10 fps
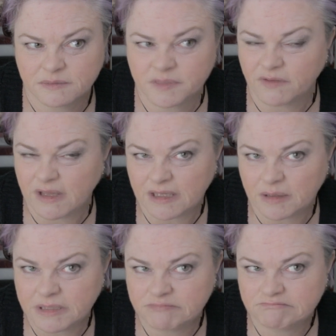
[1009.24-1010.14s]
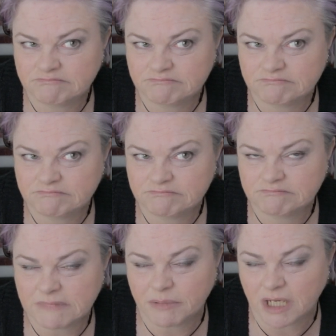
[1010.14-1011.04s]
But, I'm not
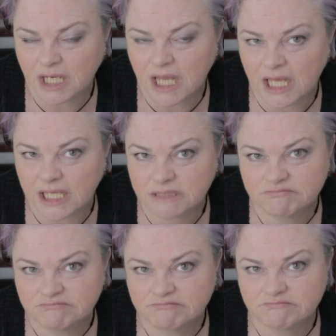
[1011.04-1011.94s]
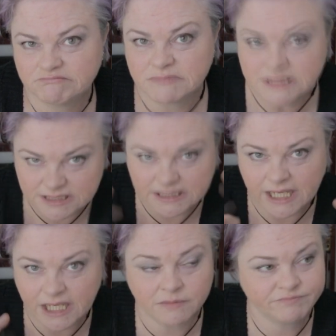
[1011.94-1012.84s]
going to lie.
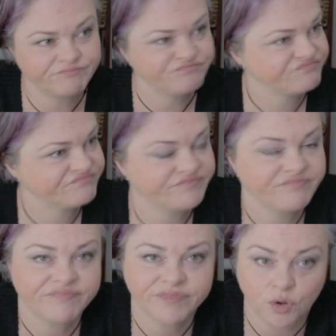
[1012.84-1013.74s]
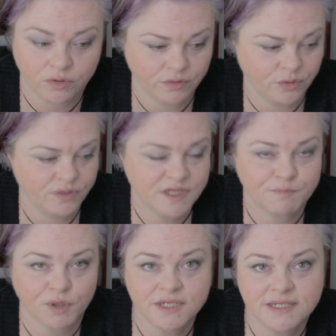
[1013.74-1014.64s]
Sam, or who this
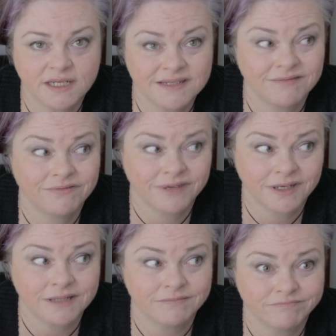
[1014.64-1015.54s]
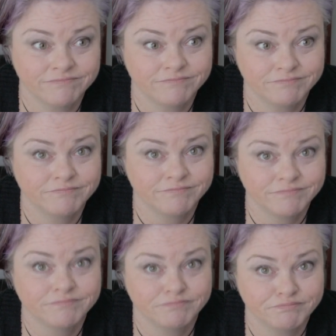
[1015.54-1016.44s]
person is, fucking
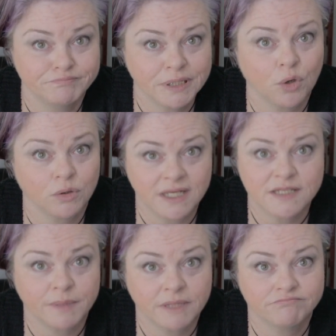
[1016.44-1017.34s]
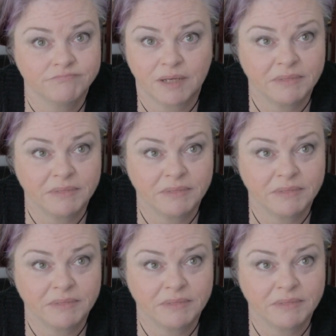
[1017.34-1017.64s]
big old lesbian.